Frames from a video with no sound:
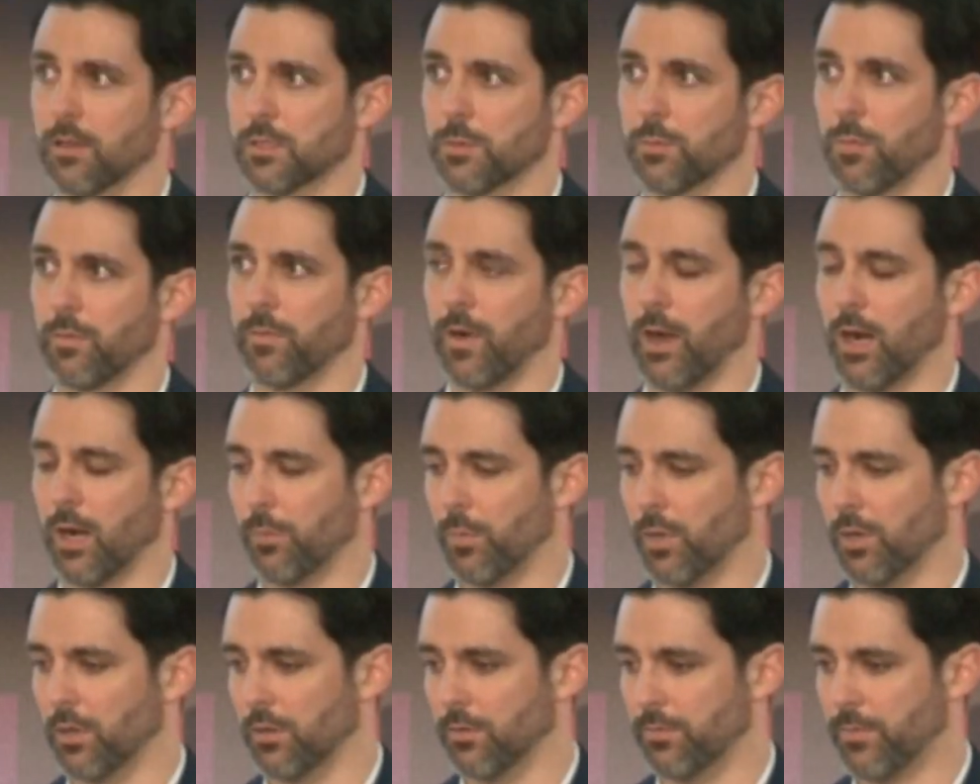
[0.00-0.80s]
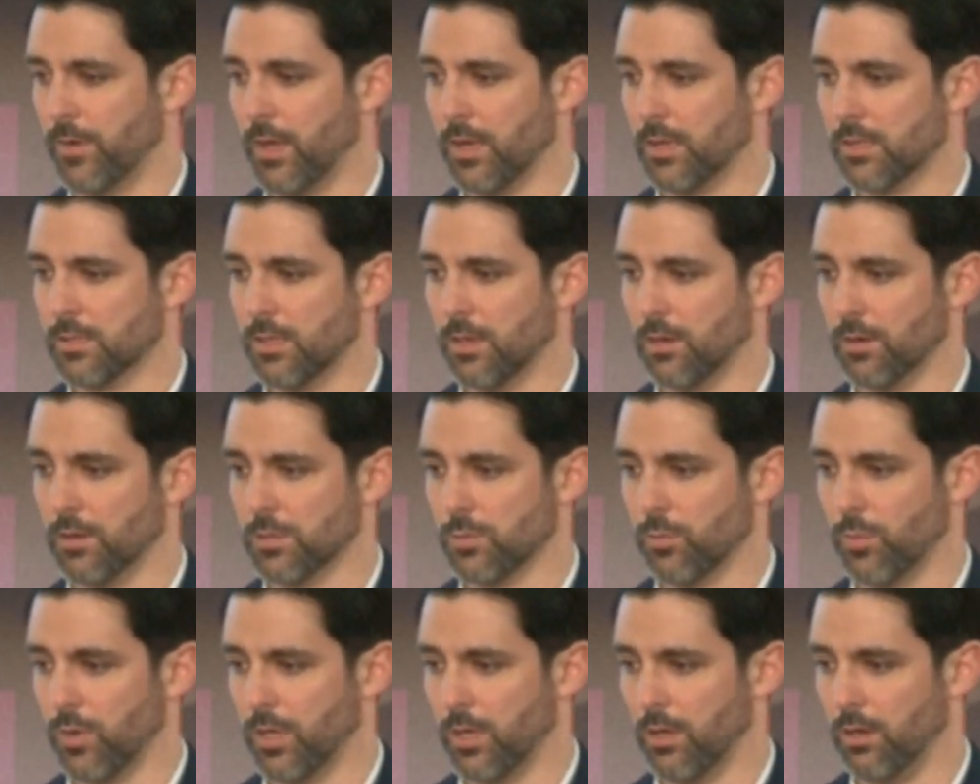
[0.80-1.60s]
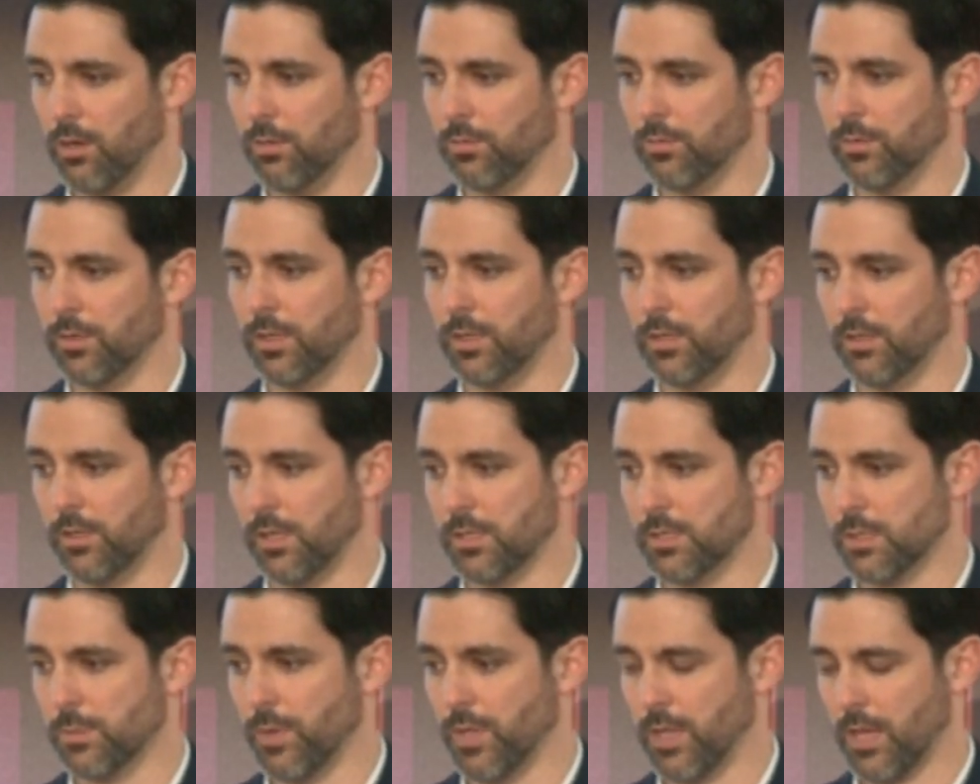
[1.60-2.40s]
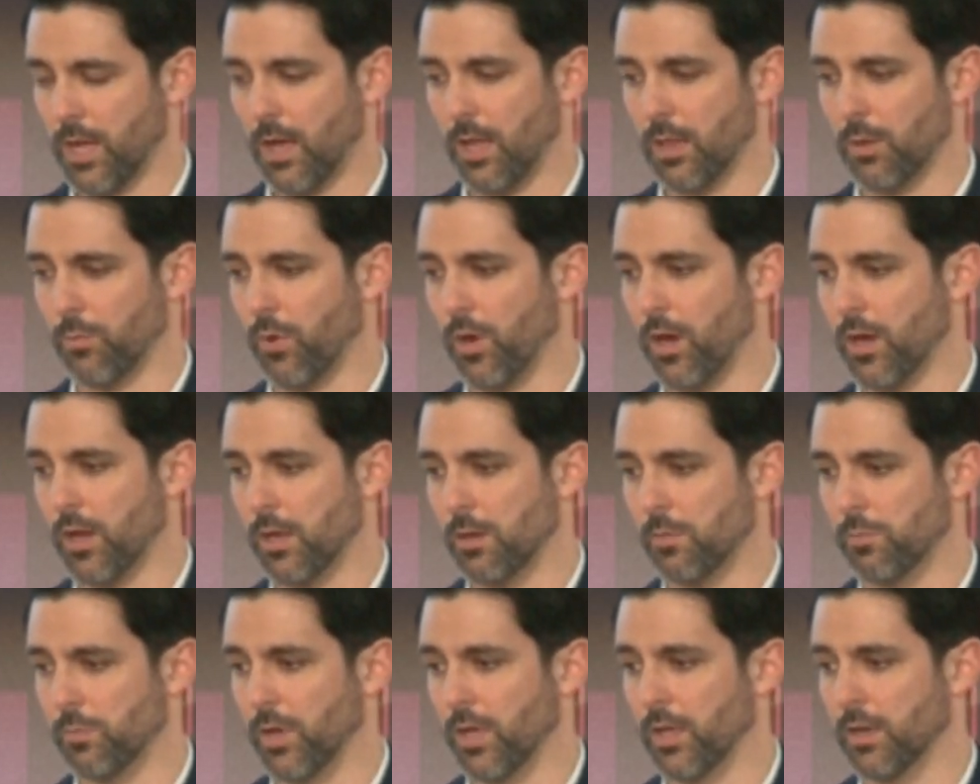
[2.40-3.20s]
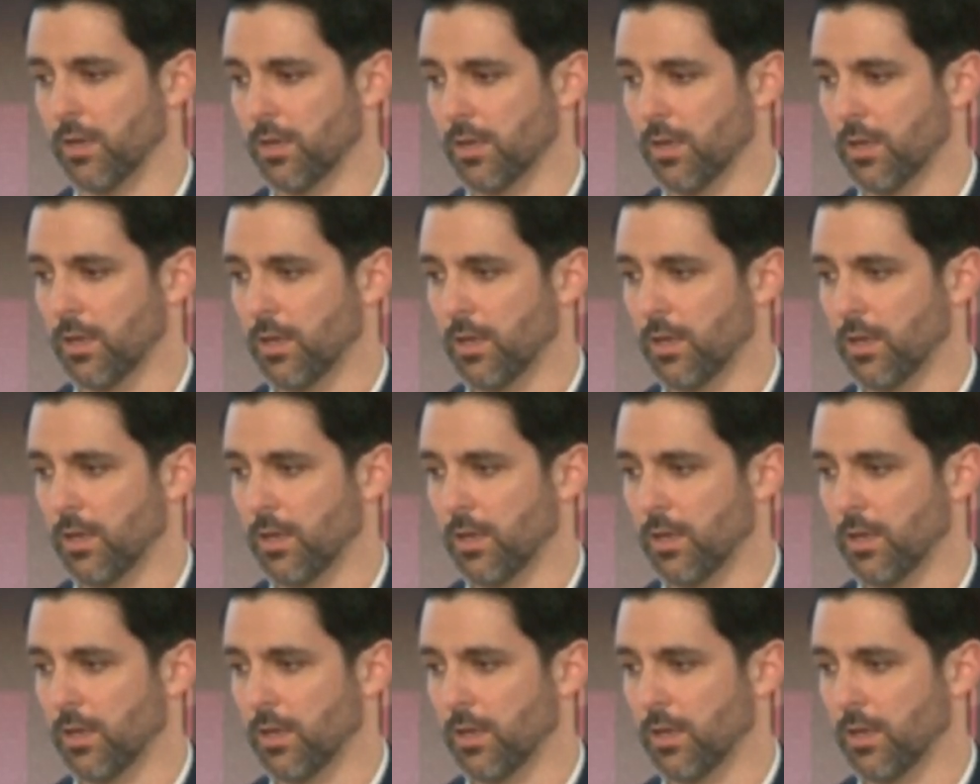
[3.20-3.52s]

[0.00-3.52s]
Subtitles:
some environmental effects there as well. It needs to be calibrated, but